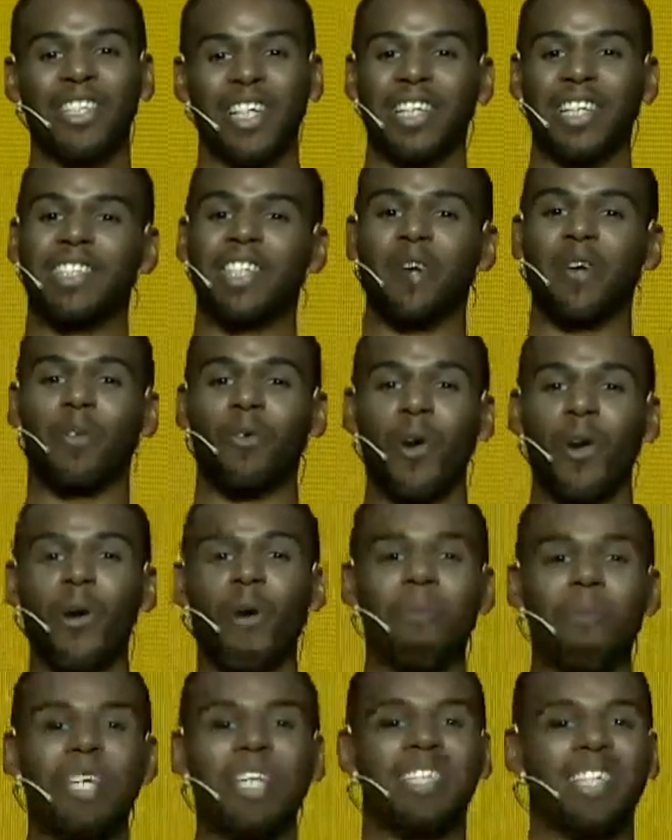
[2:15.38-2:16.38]
presenting
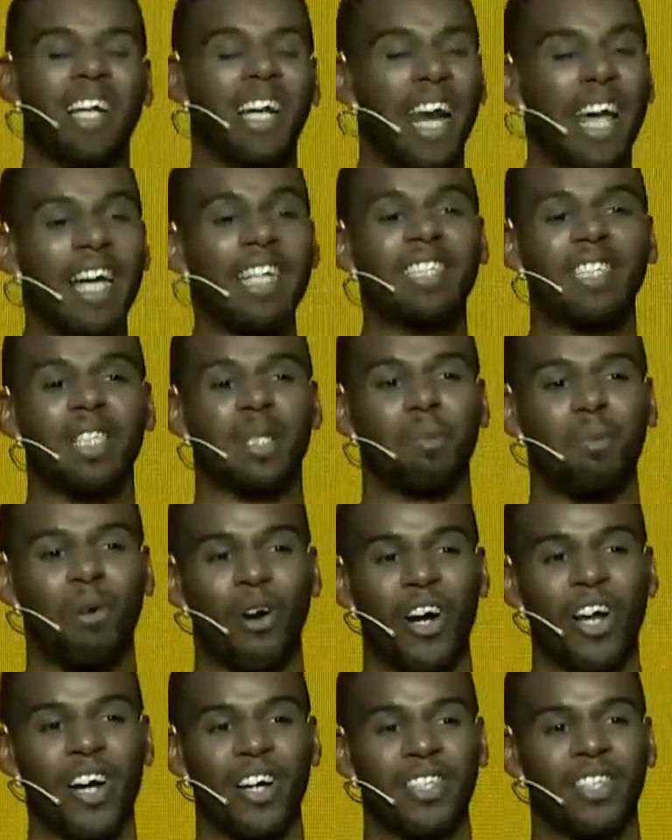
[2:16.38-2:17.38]
Realme's latest
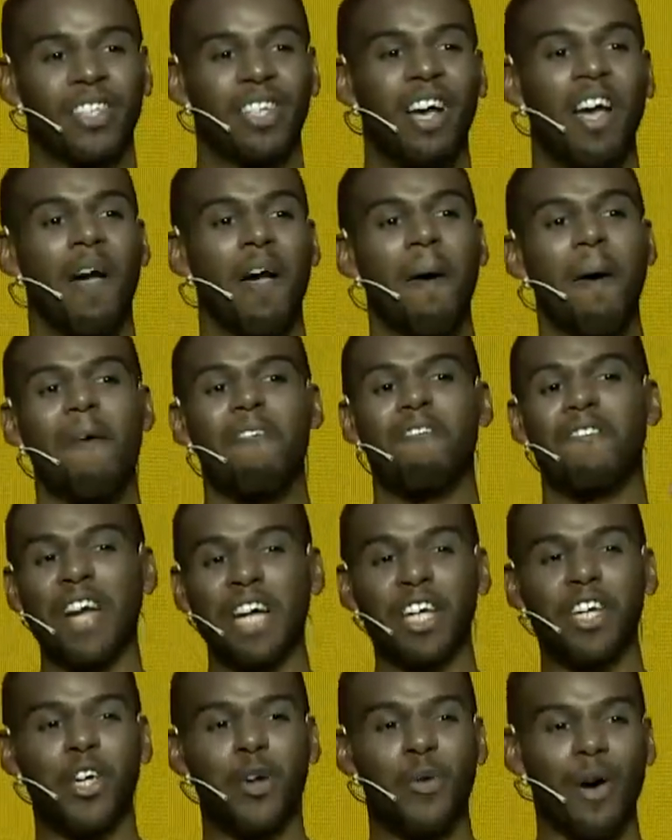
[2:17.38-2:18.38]
products.
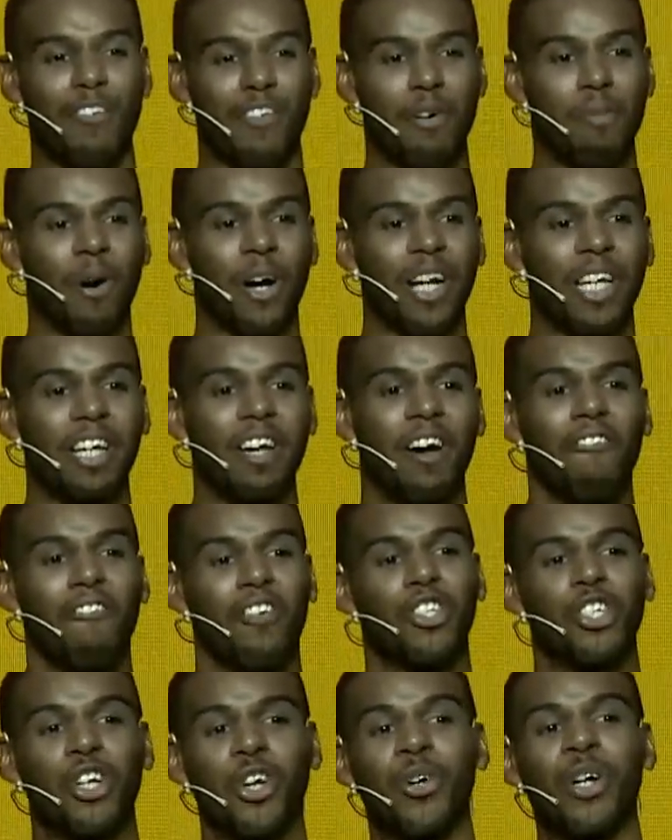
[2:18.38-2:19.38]
Thank you, everybody,
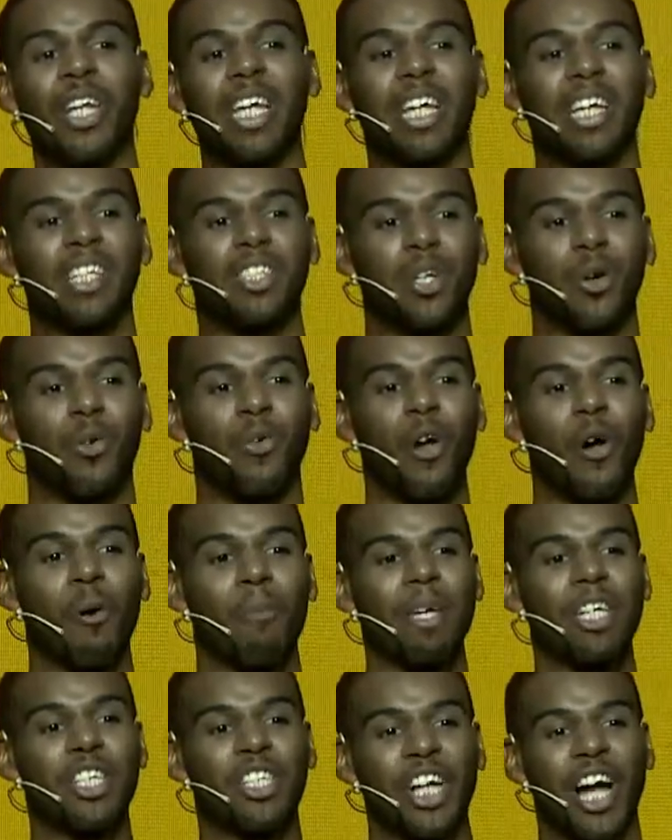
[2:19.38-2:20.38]
for tuning into
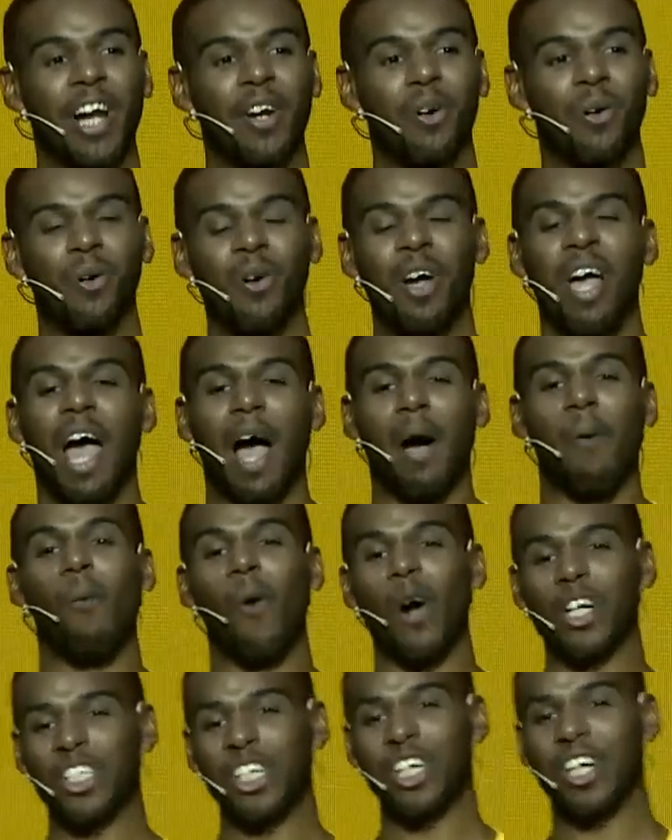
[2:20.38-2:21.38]
Realme's channel
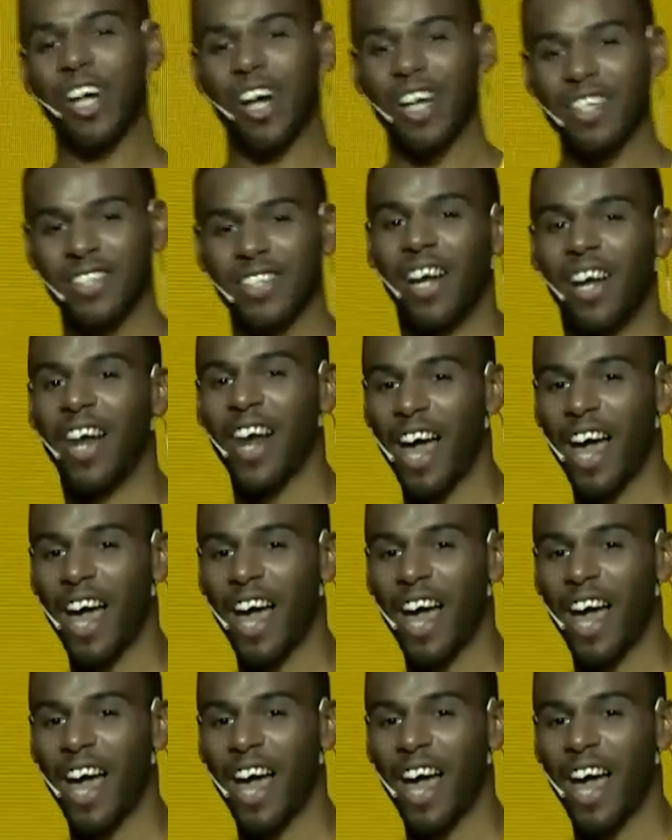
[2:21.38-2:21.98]
and watching us